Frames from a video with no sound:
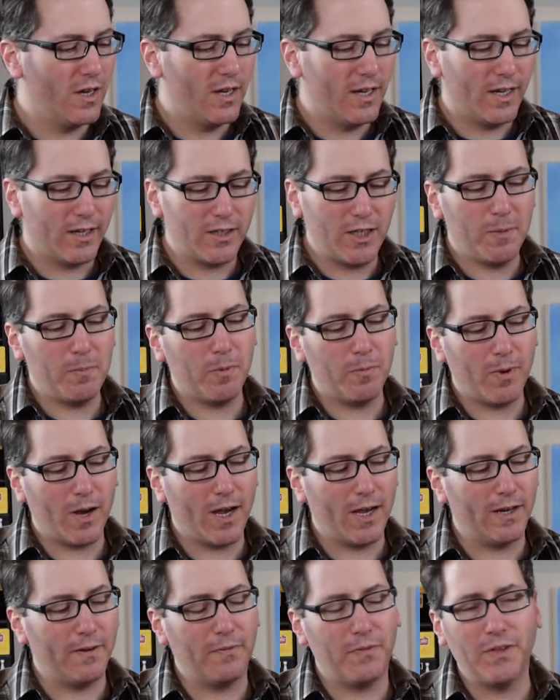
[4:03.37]
Now keep in
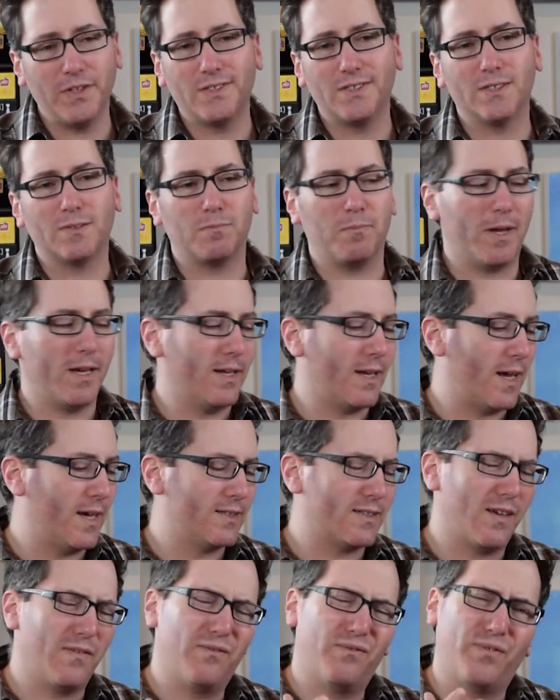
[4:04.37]
mind, this is meant as
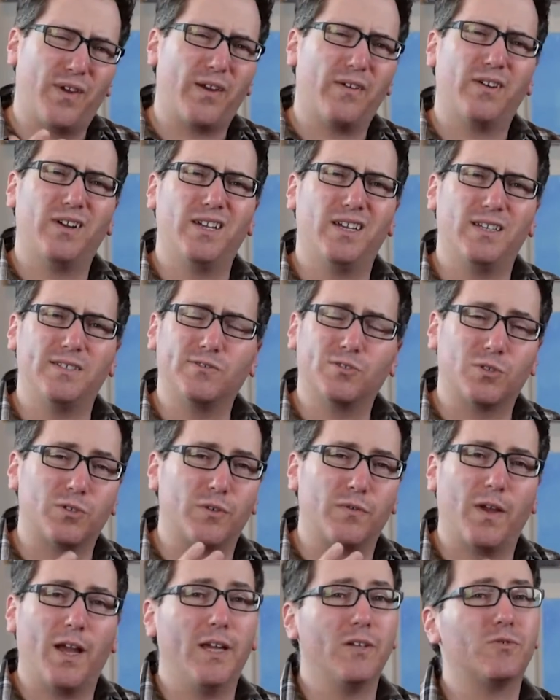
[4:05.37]
a very sort
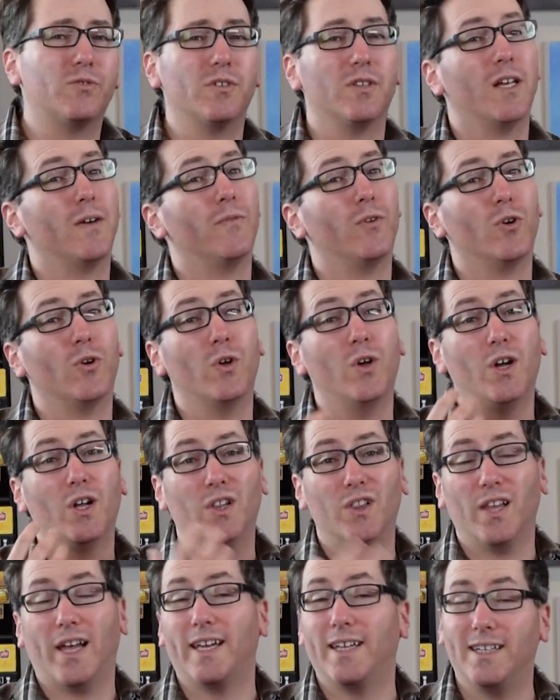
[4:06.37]
of entry-level,
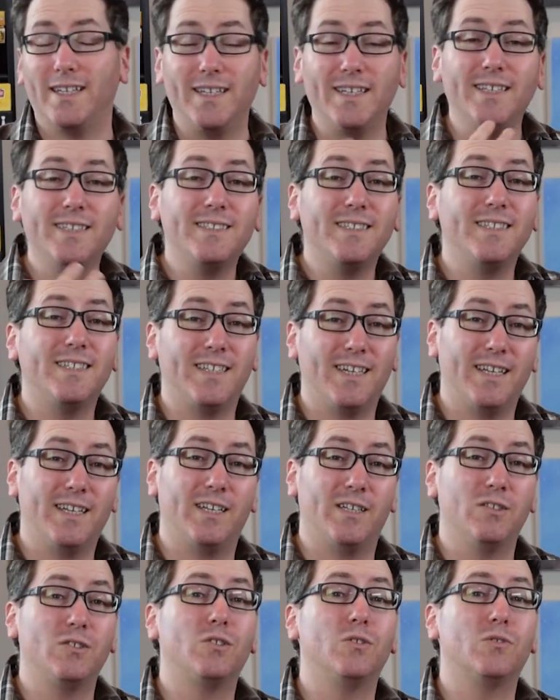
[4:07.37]
light, easy to get
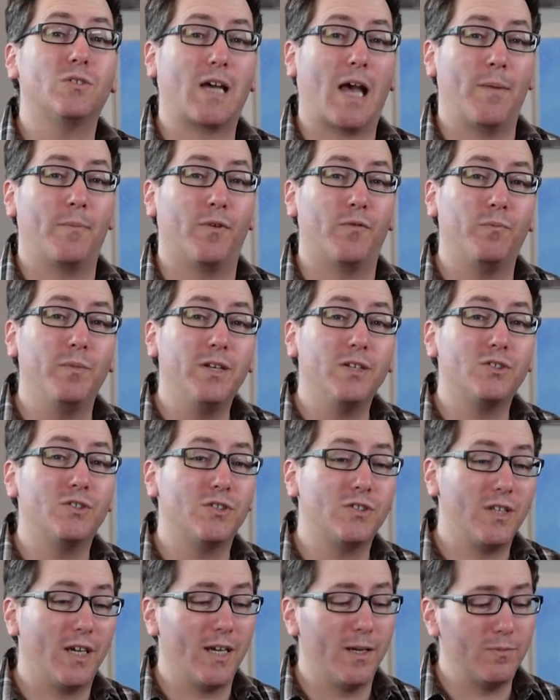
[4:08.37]
into type of miniatures
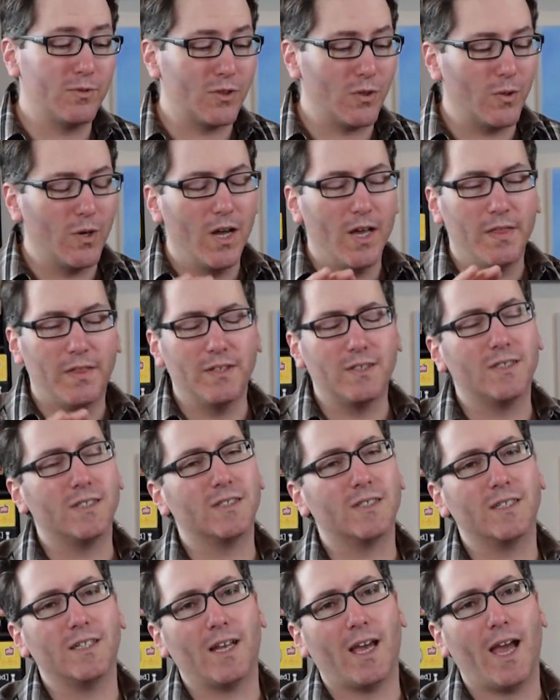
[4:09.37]
game, so this
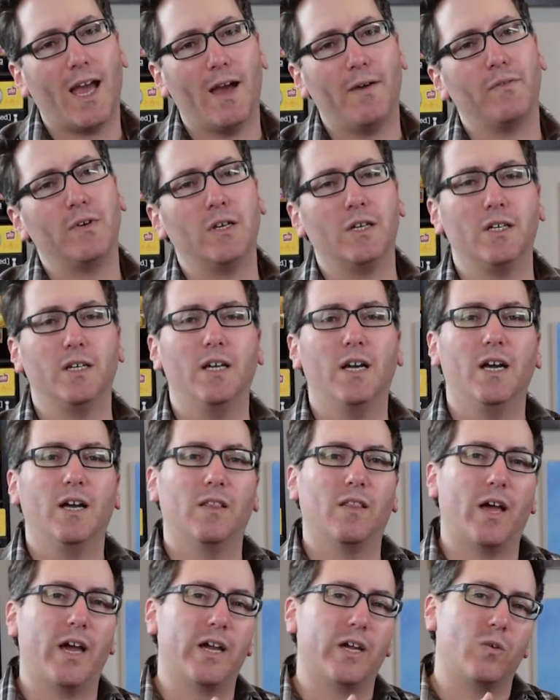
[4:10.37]
isn't heavy
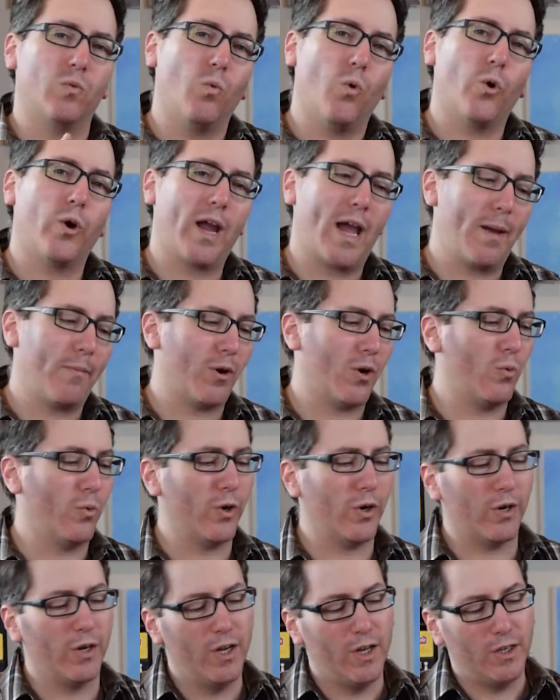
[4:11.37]
like Warhammer
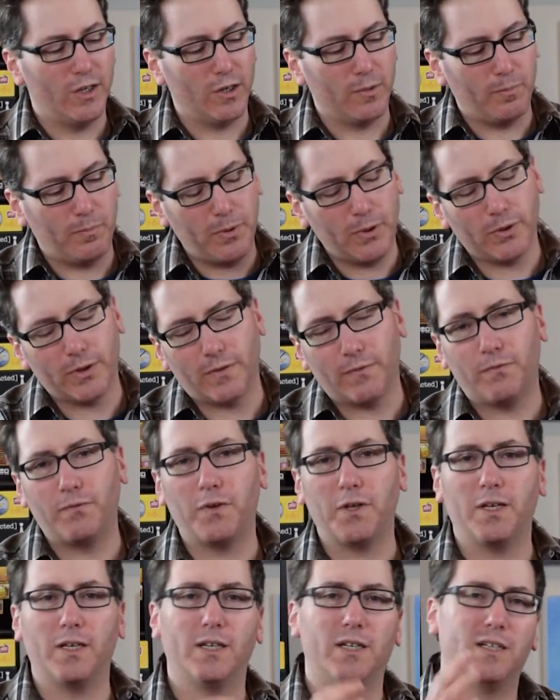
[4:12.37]
where you're building
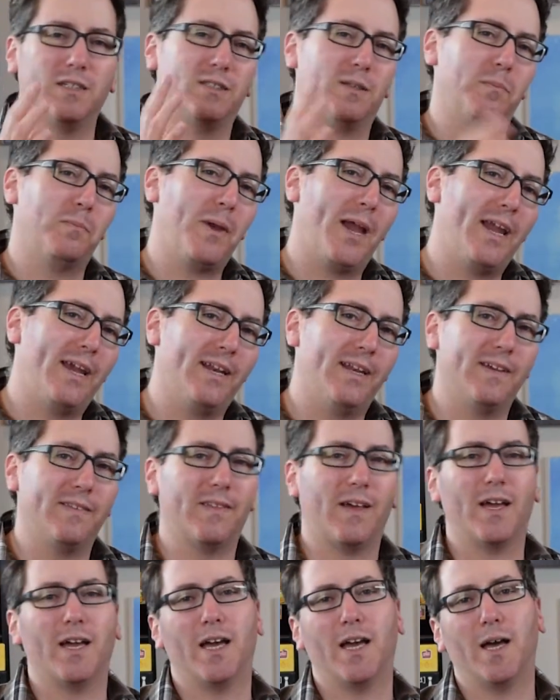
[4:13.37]
figs and painting
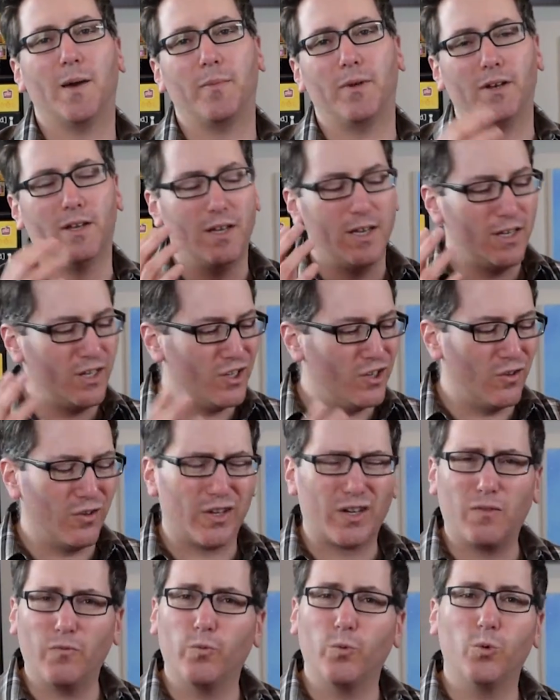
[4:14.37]
them, and the
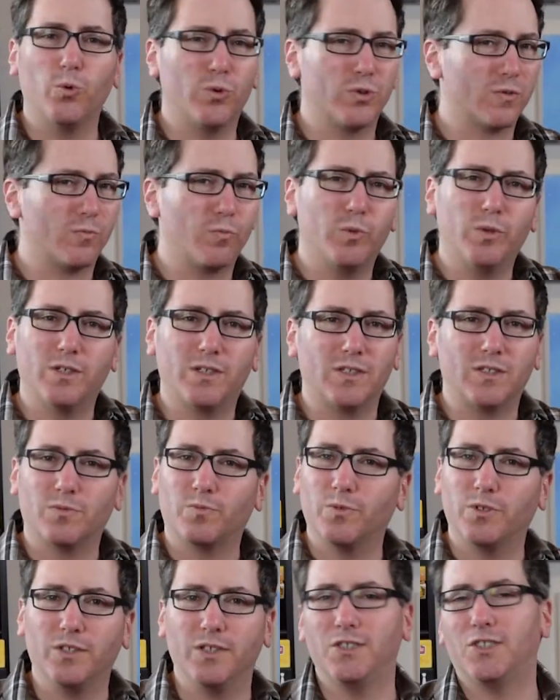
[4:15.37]
rules book is
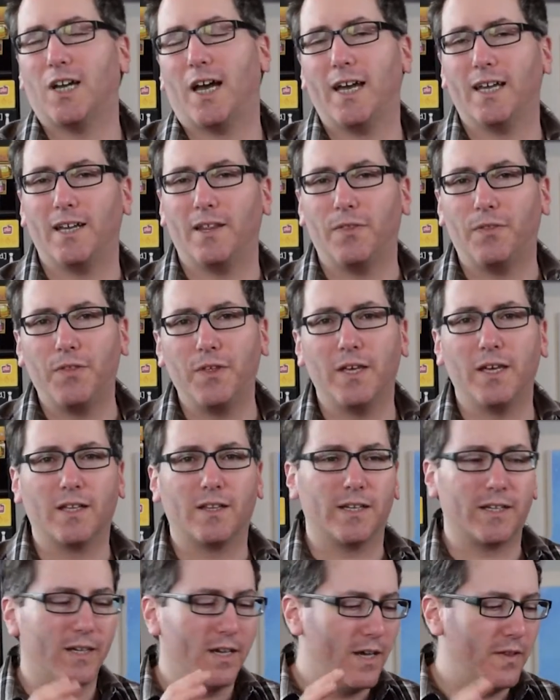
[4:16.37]
really giant and thick.
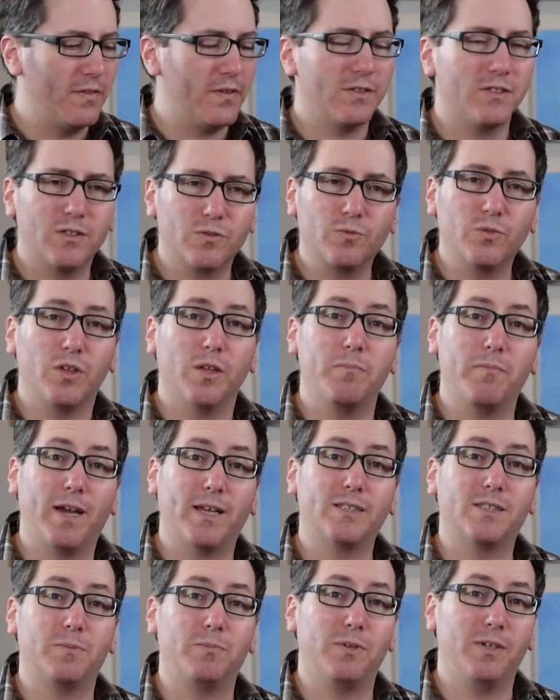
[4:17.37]
Like, this is really
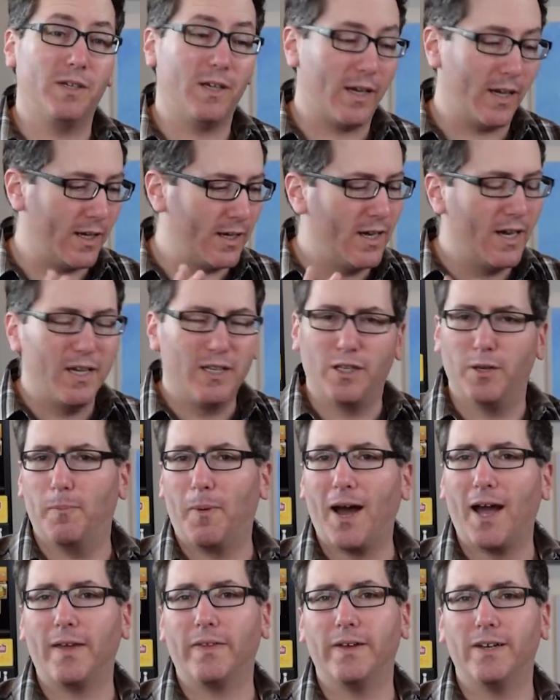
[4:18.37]
meant to be you
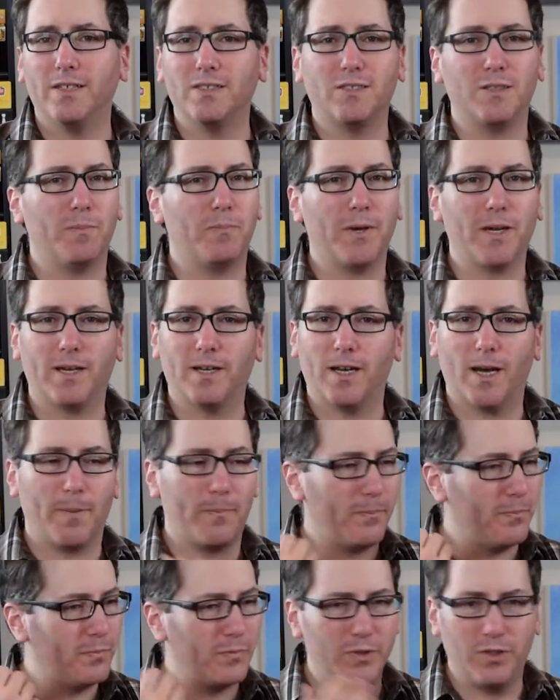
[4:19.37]
buy this, you pick it
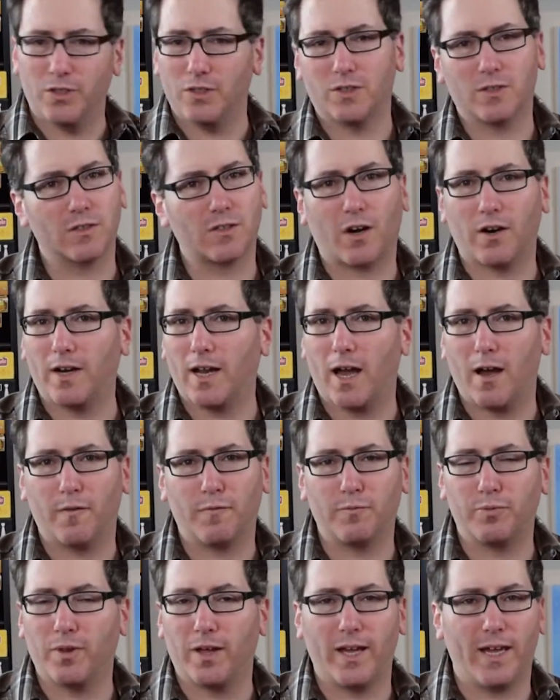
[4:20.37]
up, you just start
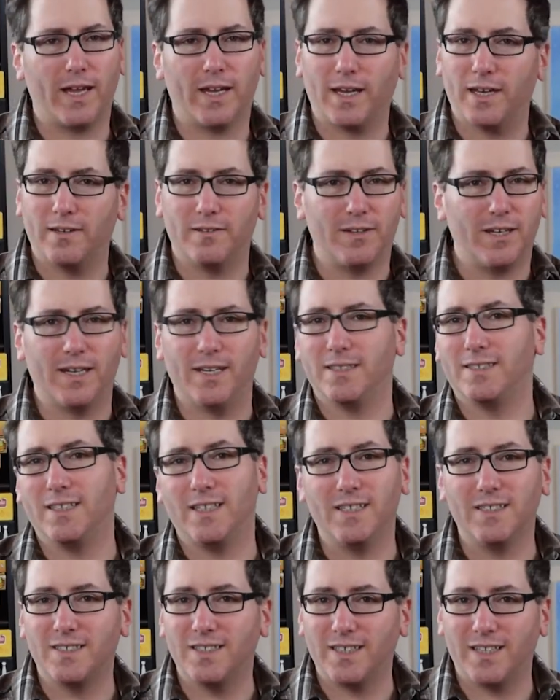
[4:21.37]
off playing, and it's
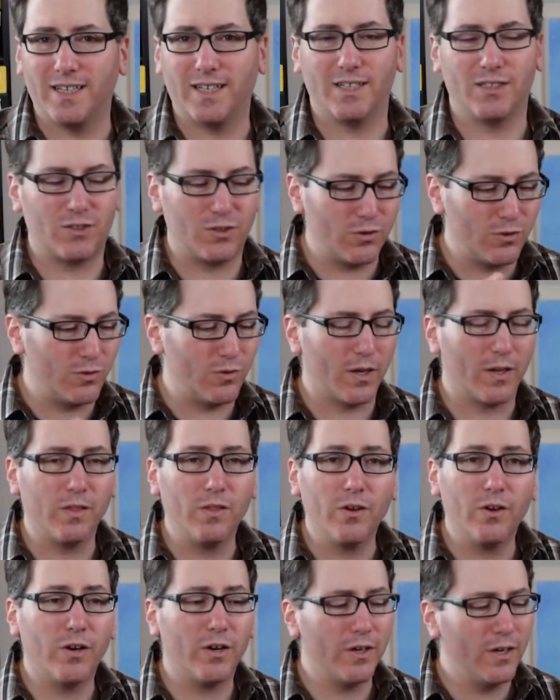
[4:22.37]
easy to get into and
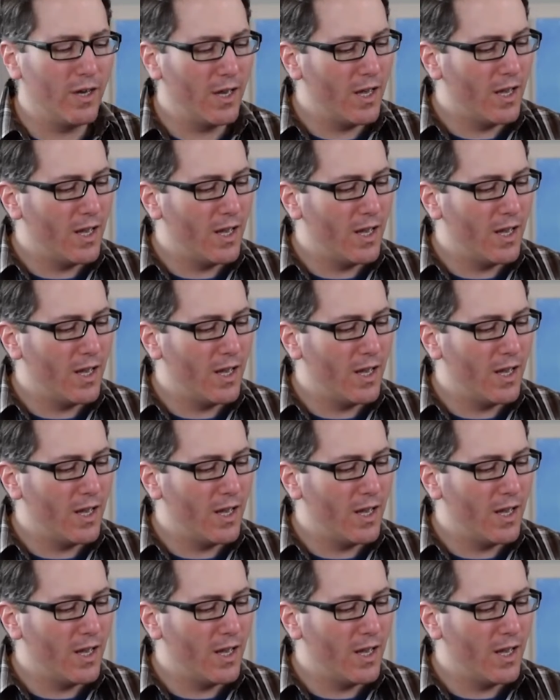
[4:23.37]
learn.